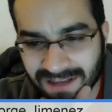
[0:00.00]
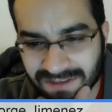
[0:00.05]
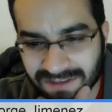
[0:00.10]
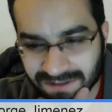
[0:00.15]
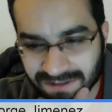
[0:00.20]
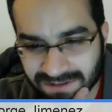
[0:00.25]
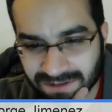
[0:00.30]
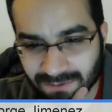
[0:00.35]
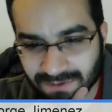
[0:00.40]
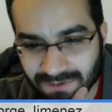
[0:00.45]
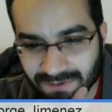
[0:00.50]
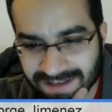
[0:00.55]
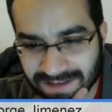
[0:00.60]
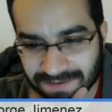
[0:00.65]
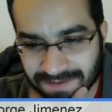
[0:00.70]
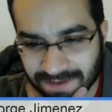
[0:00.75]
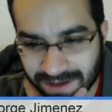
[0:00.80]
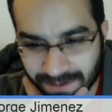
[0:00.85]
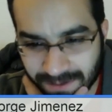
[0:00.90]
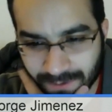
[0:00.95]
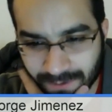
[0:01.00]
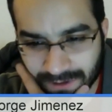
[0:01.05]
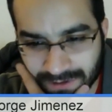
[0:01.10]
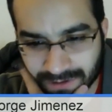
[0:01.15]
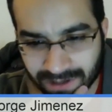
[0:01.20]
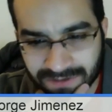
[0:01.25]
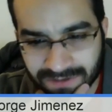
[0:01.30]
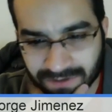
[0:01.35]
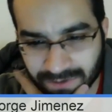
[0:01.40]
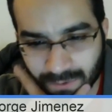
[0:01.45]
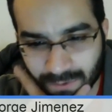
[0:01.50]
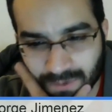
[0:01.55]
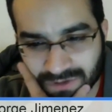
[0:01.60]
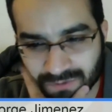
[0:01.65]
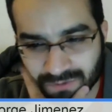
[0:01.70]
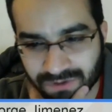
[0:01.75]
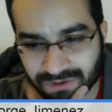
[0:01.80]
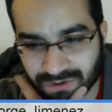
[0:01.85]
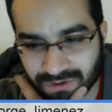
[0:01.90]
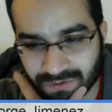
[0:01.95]
think there was that thing where you. I thought there was
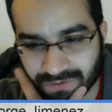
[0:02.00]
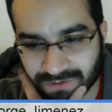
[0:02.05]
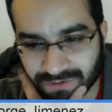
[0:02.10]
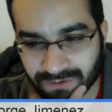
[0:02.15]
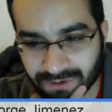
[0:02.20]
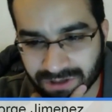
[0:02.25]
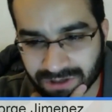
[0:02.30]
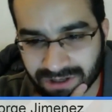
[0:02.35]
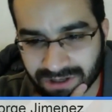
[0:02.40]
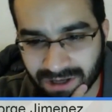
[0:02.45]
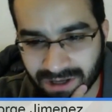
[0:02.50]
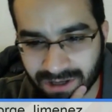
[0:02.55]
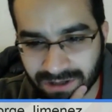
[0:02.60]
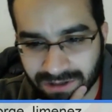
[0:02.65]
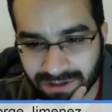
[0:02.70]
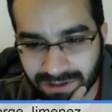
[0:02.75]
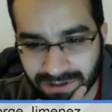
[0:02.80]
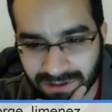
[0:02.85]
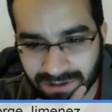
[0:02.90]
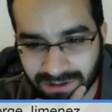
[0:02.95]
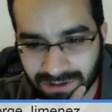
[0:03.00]
one trophy you couldn't get. No,